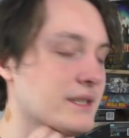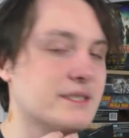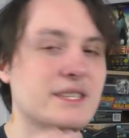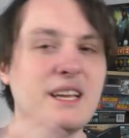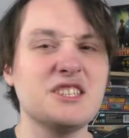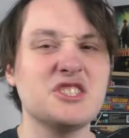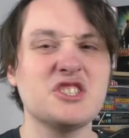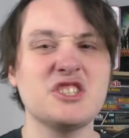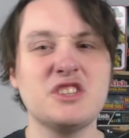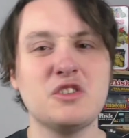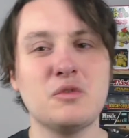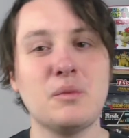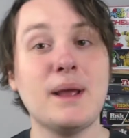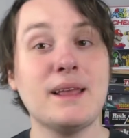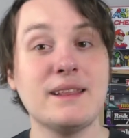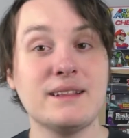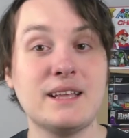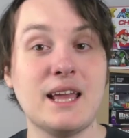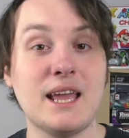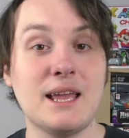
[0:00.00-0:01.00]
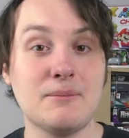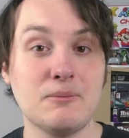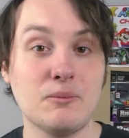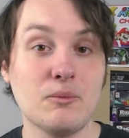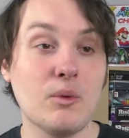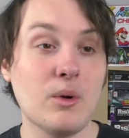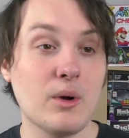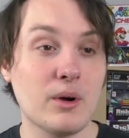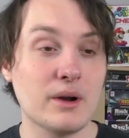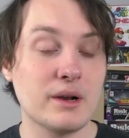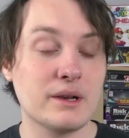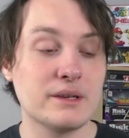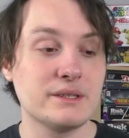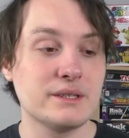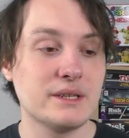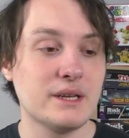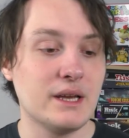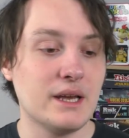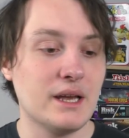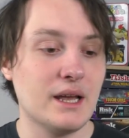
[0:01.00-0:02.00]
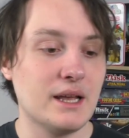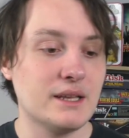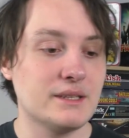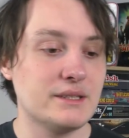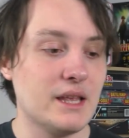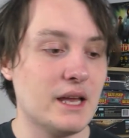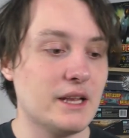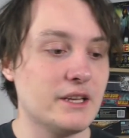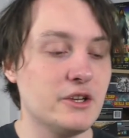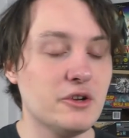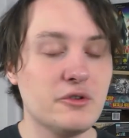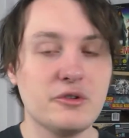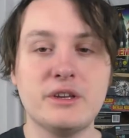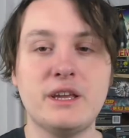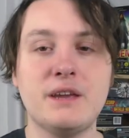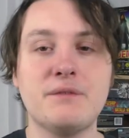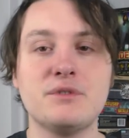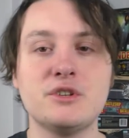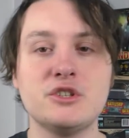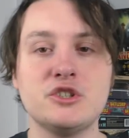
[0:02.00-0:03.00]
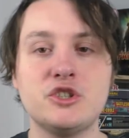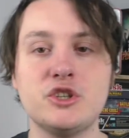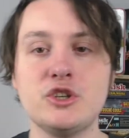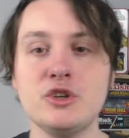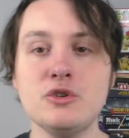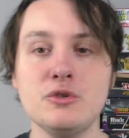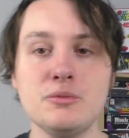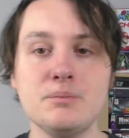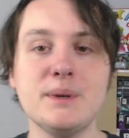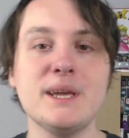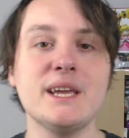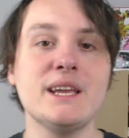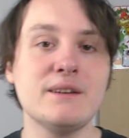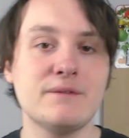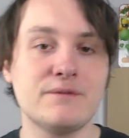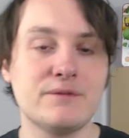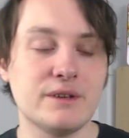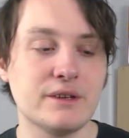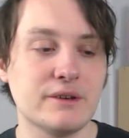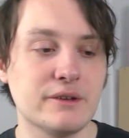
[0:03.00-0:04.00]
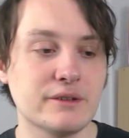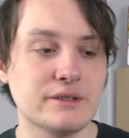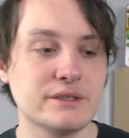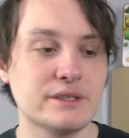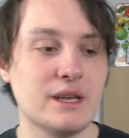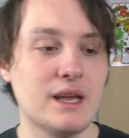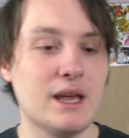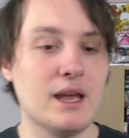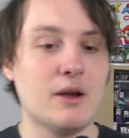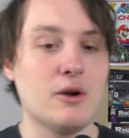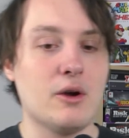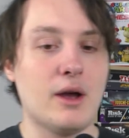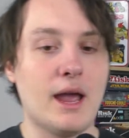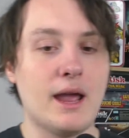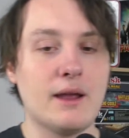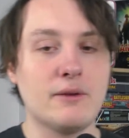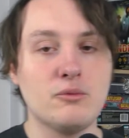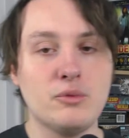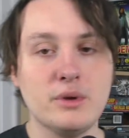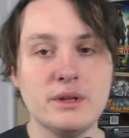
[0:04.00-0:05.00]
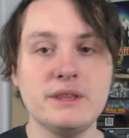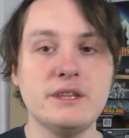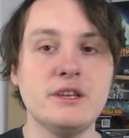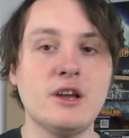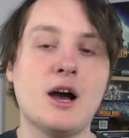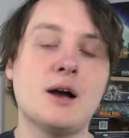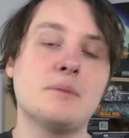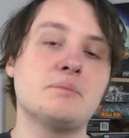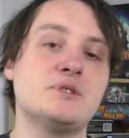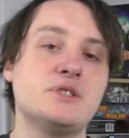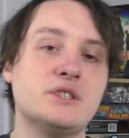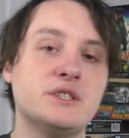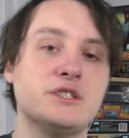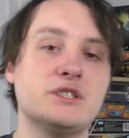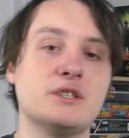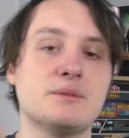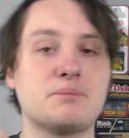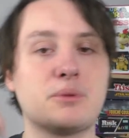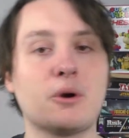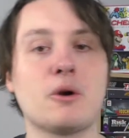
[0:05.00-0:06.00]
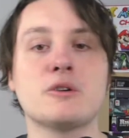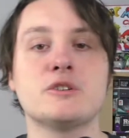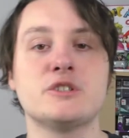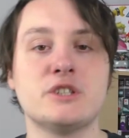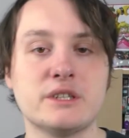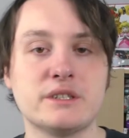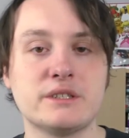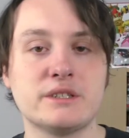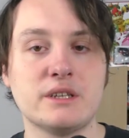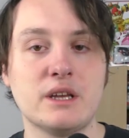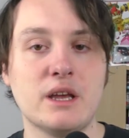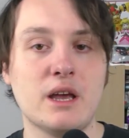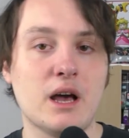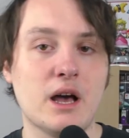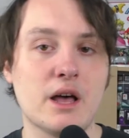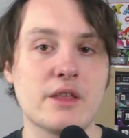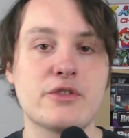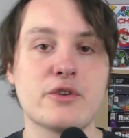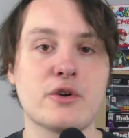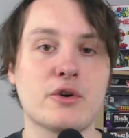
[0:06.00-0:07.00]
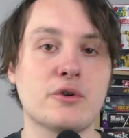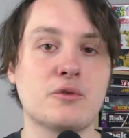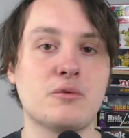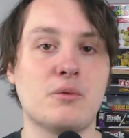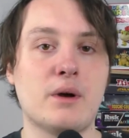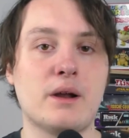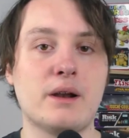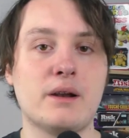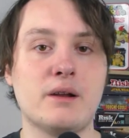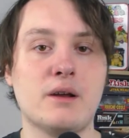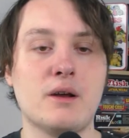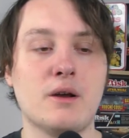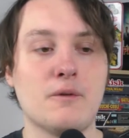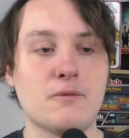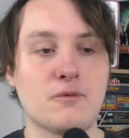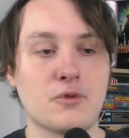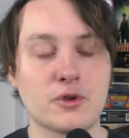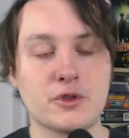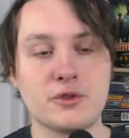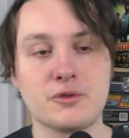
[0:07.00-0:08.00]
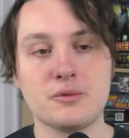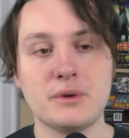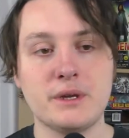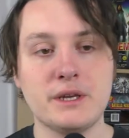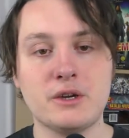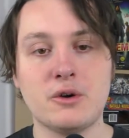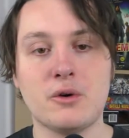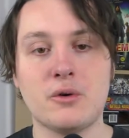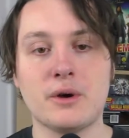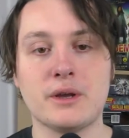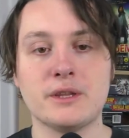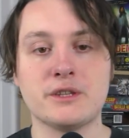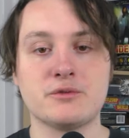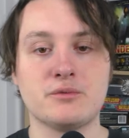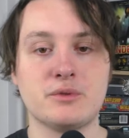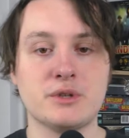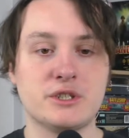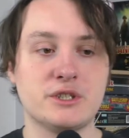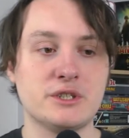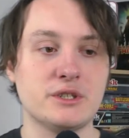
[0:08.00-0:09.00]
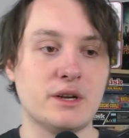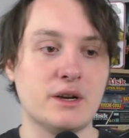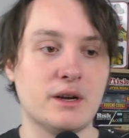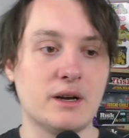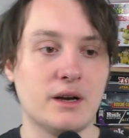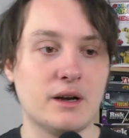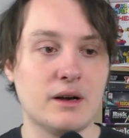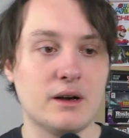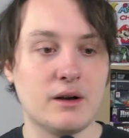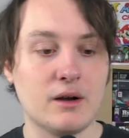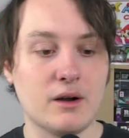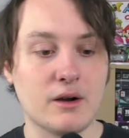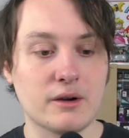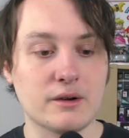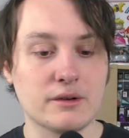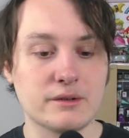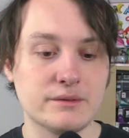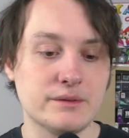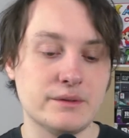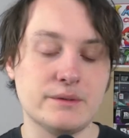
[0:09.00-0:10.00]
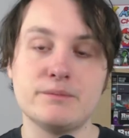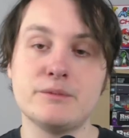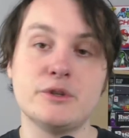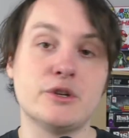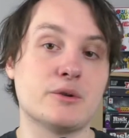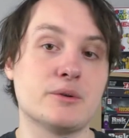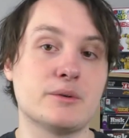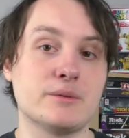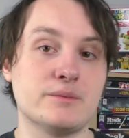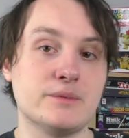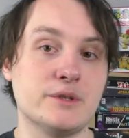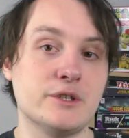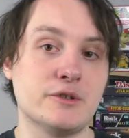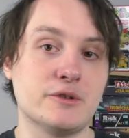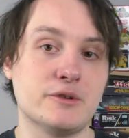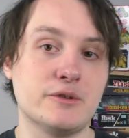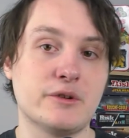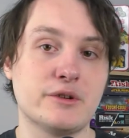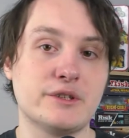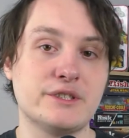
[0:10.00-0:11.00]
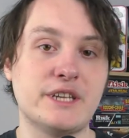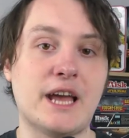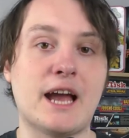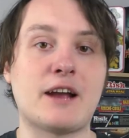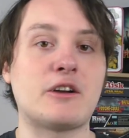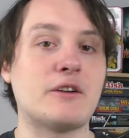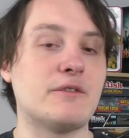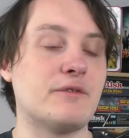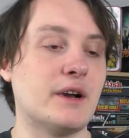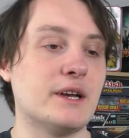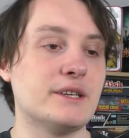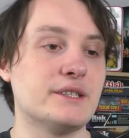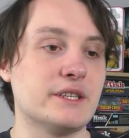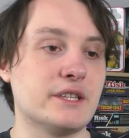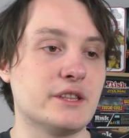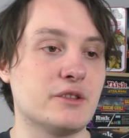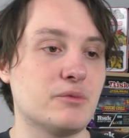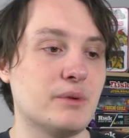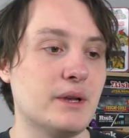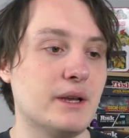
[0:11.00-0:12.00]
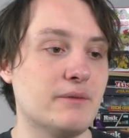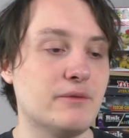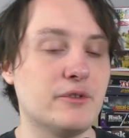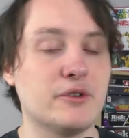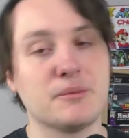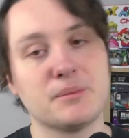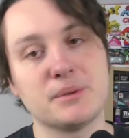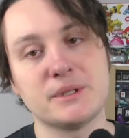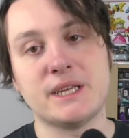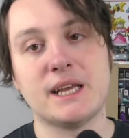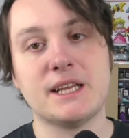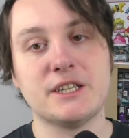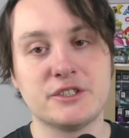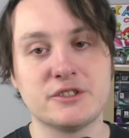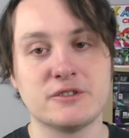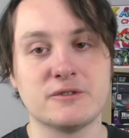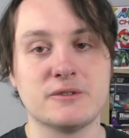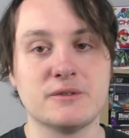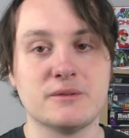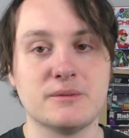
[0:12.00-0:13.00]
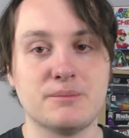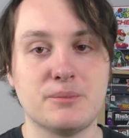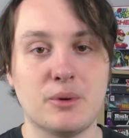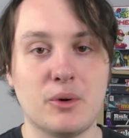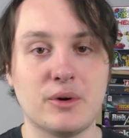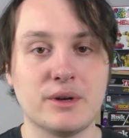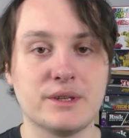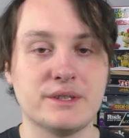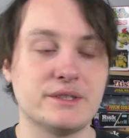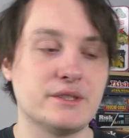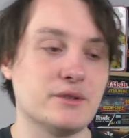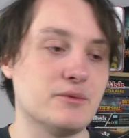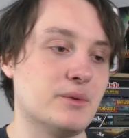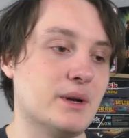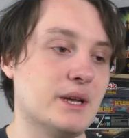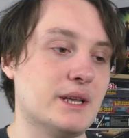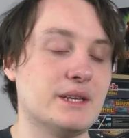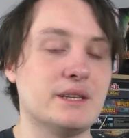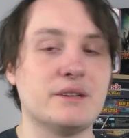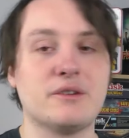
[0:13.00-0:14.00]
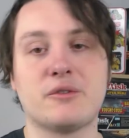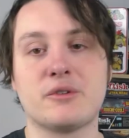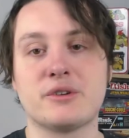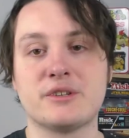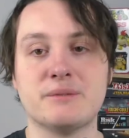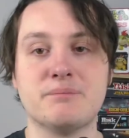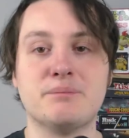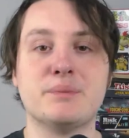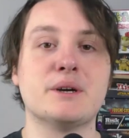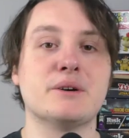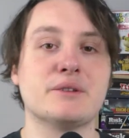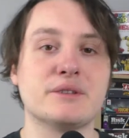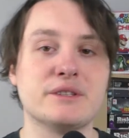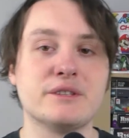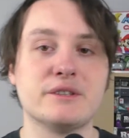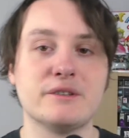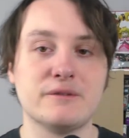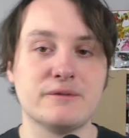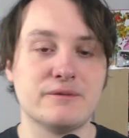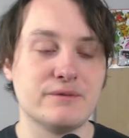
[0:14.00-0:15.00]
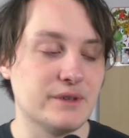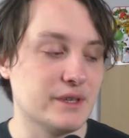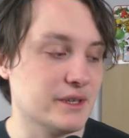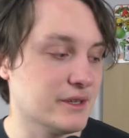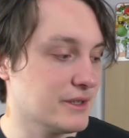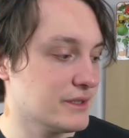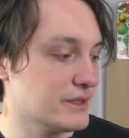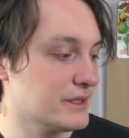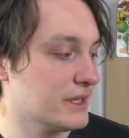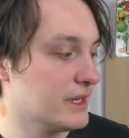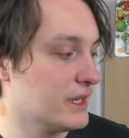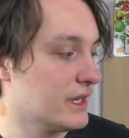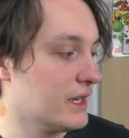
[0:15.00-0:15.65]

Essentially, the way the game works is that you're given 2 bean fields, and with the option to purchase a third one for 3 coins, which are you're sacrificing 3 of your potential points to win in order to build a new field.